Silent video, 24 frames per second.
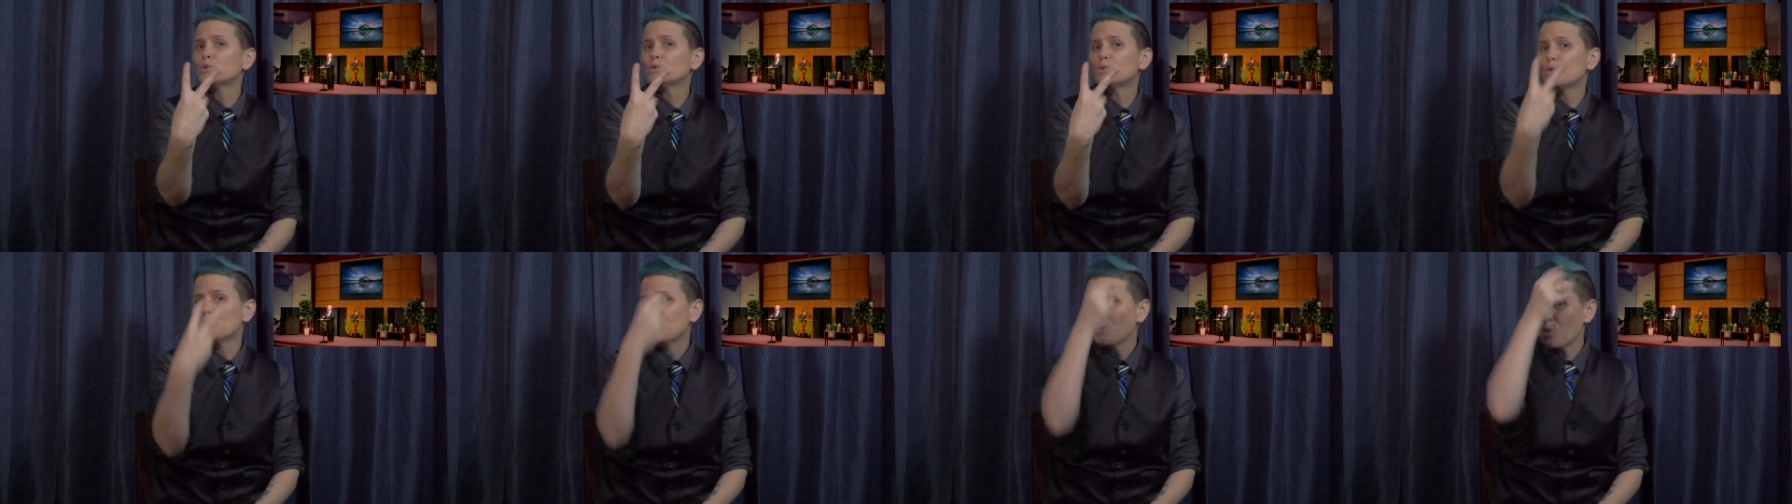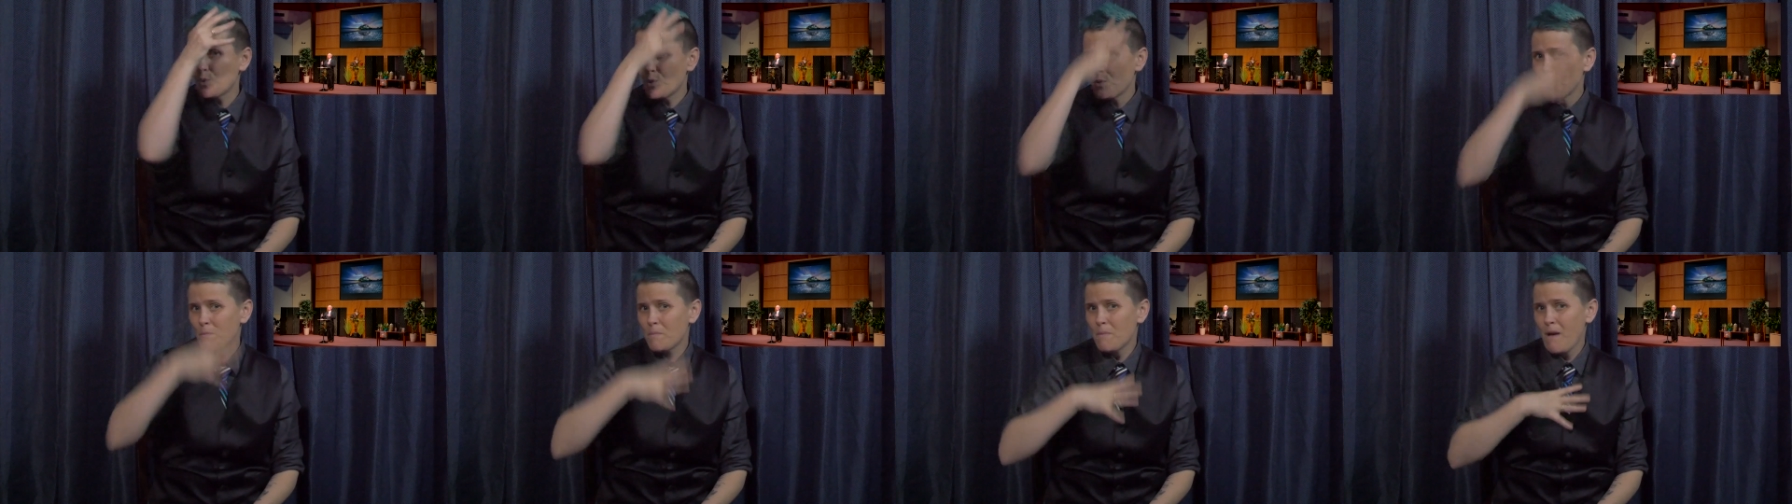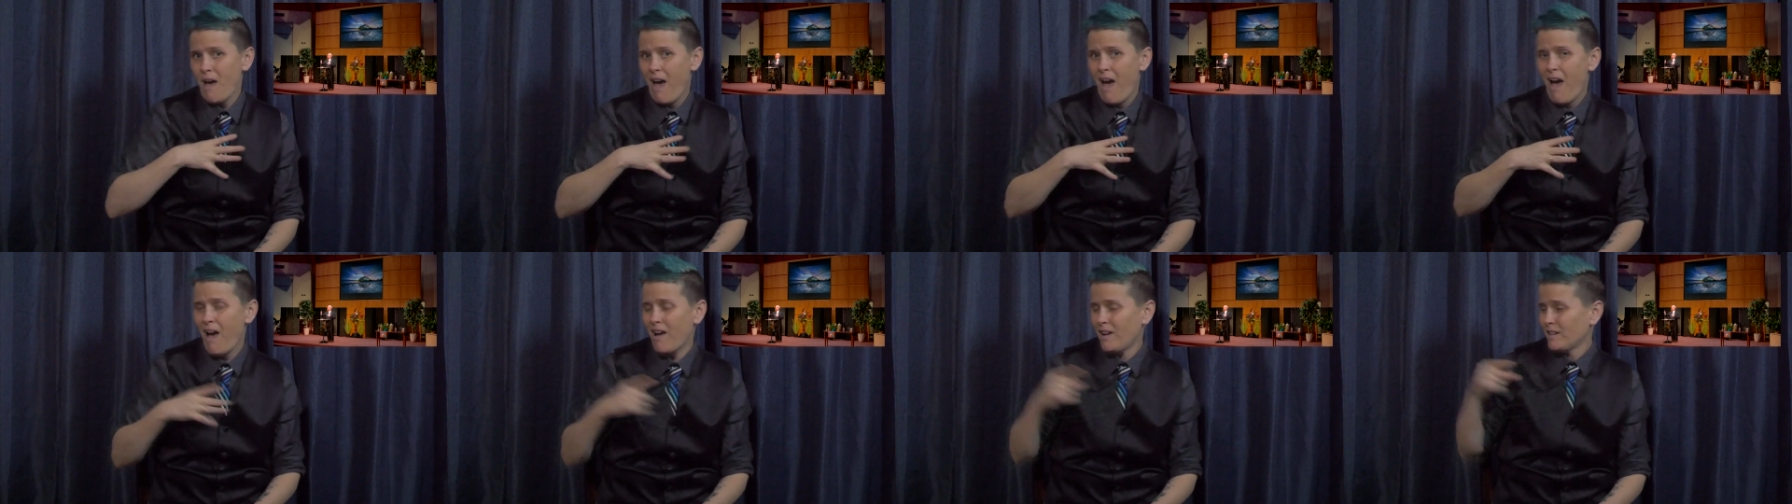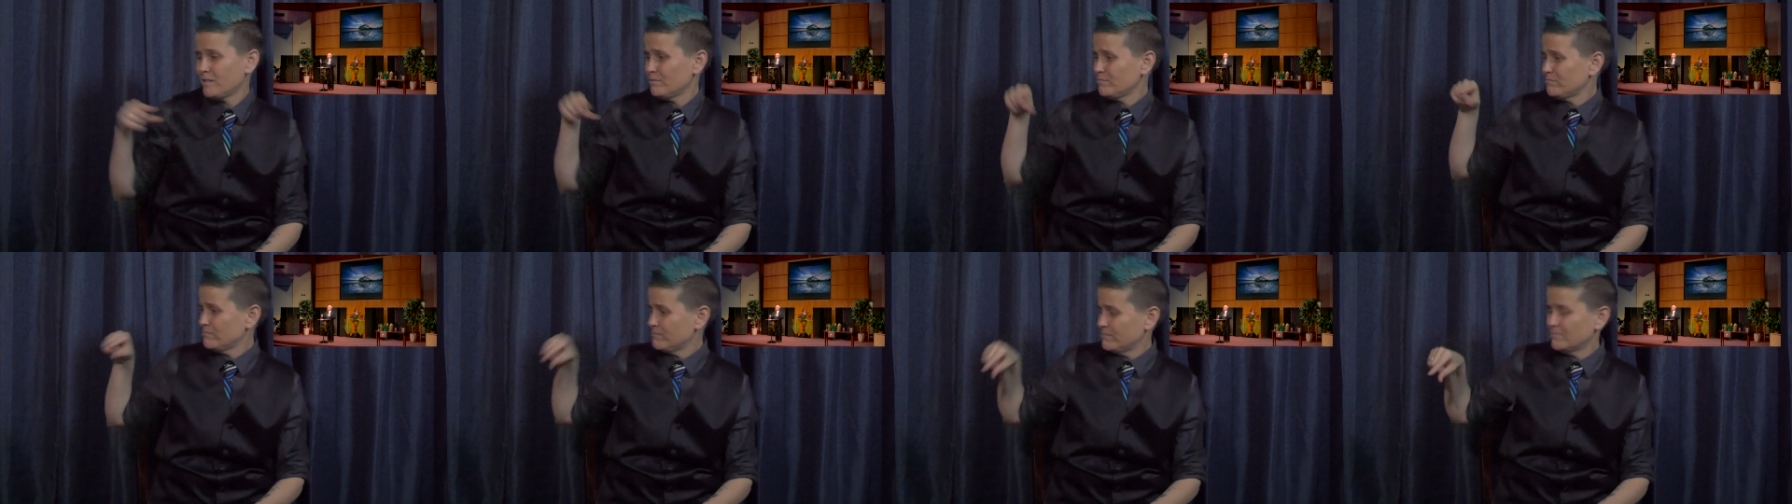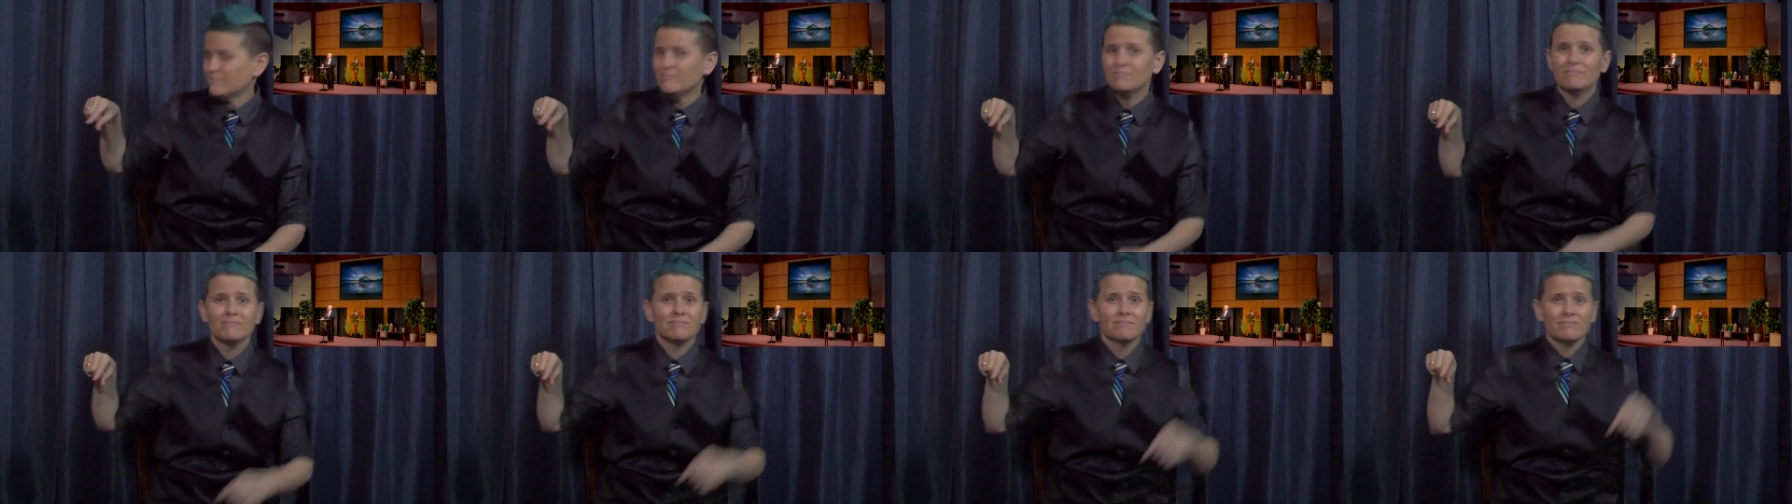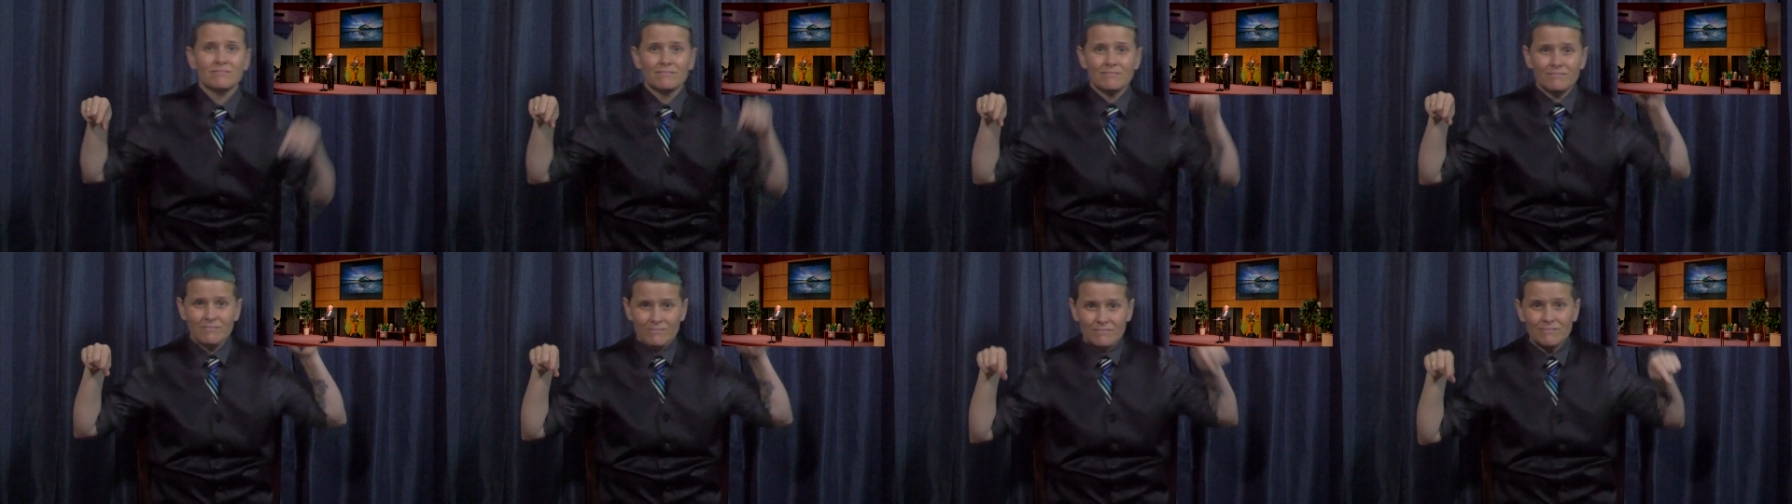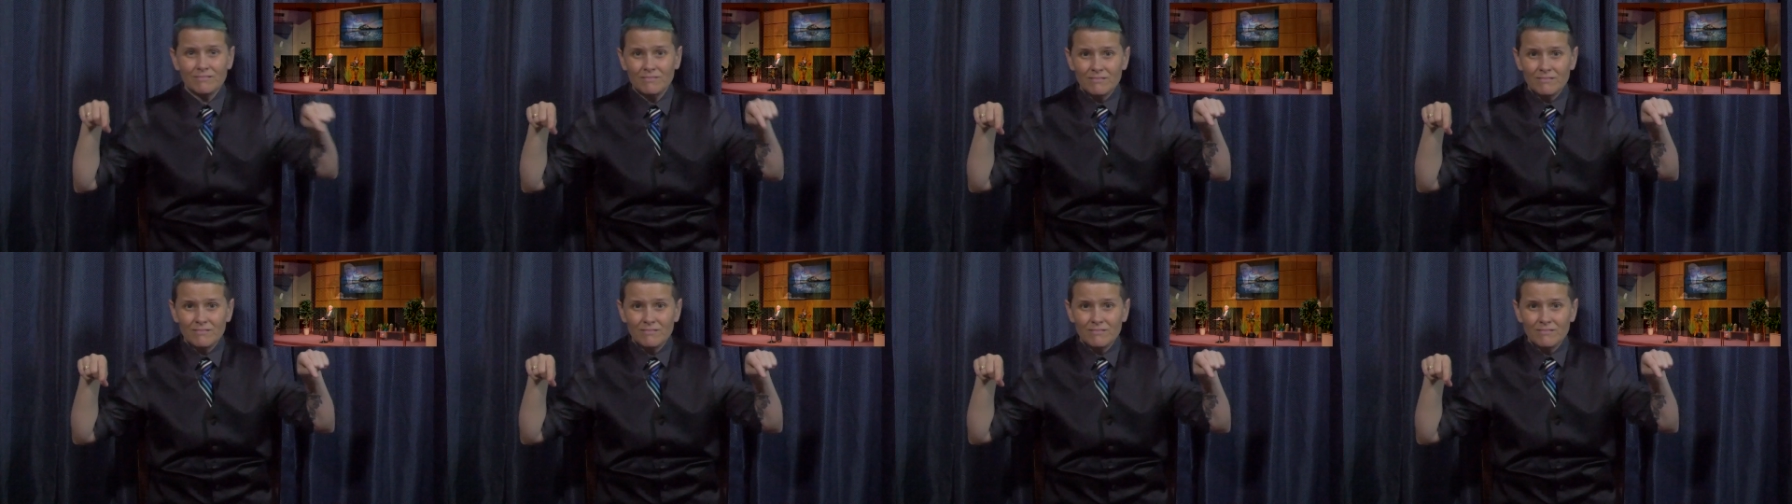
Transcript: saying, Well, if you're the Messiah,